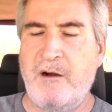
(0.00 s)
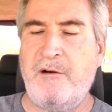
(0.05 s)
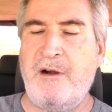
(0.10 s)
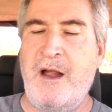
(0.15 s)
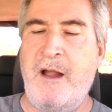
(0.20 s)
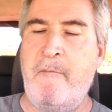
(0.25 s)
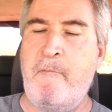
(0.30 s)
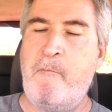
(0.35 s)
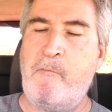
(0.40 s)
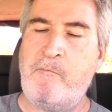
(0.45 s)

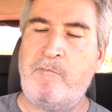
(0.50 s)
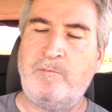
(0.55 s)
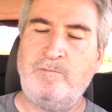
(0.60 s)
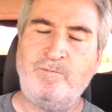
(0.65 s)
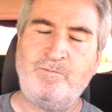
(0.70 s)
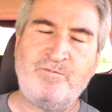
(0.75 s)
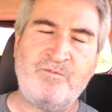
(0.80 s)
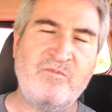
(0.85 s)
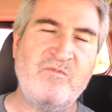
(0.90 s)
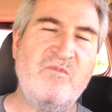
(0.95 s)
I
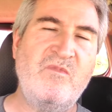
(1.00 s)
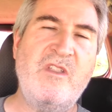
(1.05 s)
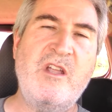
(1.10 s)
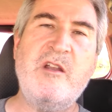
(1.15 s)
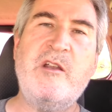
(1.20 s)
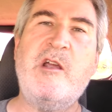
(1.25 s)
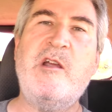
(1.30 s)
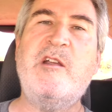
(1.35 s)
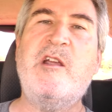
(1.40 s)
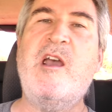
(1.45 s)

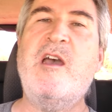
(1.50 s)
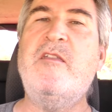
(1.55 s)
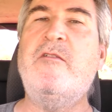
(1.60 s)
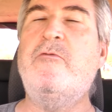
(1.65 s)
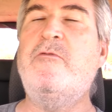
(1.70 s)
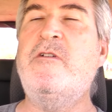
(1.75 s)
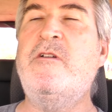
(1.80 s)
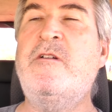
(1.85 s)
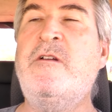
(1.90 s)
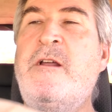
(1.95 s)
think I
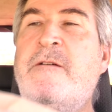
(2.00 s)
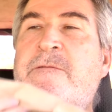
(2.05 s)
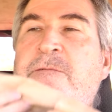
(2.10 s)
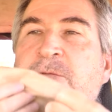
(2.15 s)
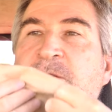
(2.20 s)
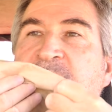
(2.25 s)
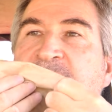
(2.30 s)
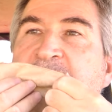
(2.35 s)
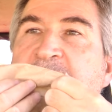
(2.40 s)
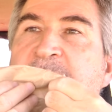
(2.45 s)
gathered enough
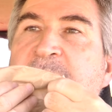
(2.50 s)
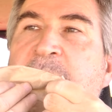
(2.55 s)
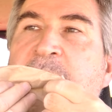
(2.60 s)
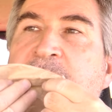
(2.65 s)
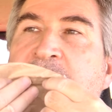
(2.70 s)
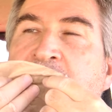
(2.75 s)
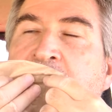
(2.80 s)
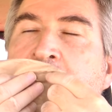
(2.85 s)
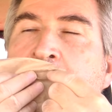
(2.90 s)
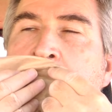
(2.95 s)
data
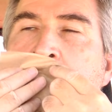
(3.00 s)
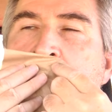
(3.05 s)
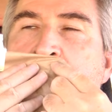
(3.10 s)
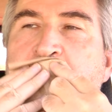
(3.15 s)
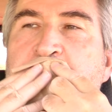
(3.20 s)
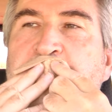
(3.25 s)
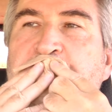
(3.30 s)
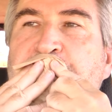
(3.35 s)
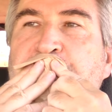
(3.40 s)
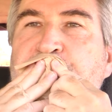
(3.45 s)
there.
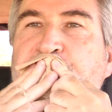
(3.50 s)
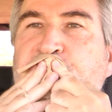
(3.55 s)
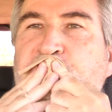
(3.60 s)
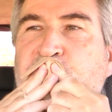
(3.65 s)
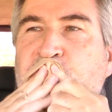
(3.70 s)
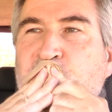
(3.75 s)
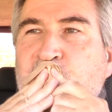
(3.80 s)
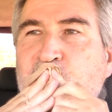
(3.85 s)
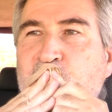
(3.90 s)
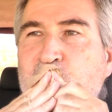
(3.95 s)

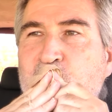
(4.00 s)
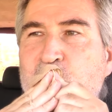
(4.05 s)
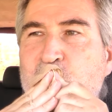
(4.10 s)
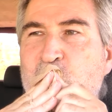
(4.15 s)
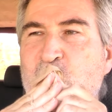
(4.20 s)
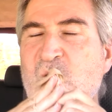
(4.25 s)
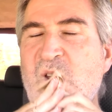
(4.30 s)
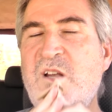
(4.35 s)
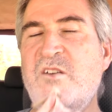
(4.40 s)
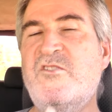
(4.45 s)

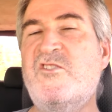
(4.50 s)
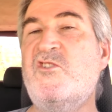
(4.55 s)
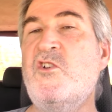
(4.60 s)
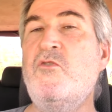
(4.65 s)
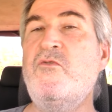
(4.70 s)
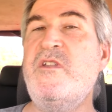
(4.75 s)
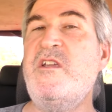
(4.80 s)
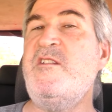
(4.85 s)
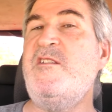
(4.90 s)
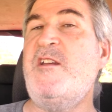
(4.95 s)

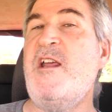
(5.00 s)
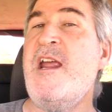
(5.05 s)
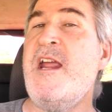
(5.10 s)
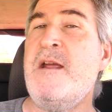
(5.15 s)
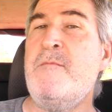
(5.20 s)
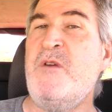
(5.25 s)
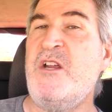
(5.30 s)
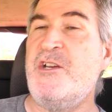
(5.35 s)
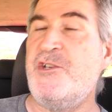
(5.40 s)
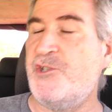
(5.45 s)
So the
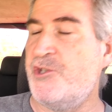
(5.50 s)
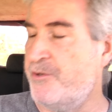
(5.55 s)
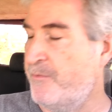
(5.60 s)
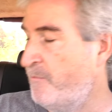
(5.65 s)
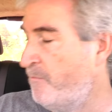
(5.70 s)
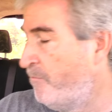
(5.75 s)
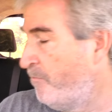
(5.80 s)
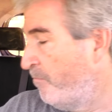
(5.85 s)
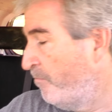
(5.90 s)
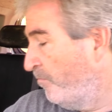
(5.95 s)
damage
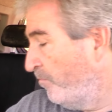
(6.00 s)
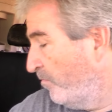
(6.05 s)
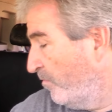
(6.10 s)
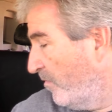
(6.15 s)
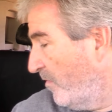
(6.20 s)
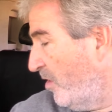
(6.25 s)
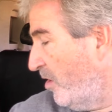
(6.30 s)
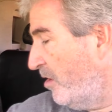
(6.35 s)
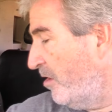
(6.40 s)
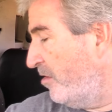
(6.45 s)

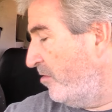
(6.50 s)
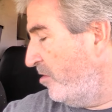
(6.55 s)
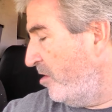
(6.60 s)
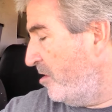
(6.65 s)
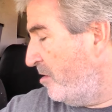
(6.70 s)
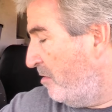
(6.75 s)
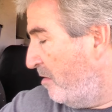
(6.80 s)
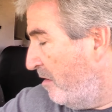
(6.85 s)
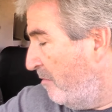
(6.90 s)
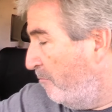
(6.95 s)
on
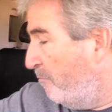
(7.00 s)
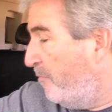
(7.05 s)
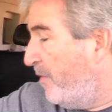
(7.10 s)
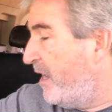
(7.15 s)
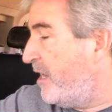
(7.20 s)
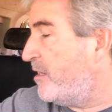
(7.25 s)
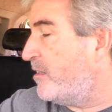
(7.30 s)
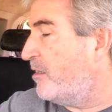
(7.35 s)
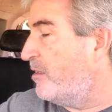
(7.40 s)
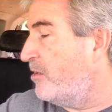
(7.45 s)
the
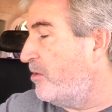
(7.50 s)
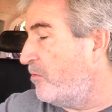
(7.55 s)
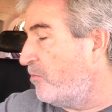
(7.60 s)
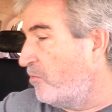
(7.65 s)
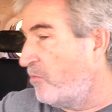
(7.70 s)
Bacon